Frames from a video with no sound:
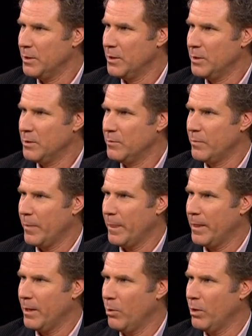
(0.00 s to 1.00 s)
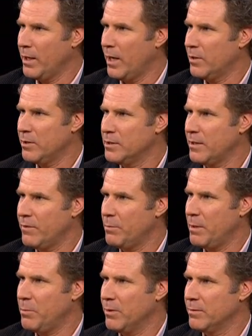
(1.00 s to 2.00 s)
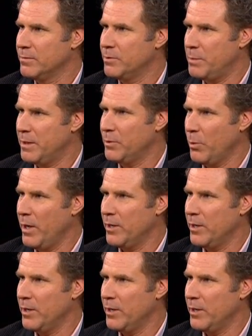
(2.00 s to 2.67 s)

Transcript: Just, just there, there. Only 170 people speak the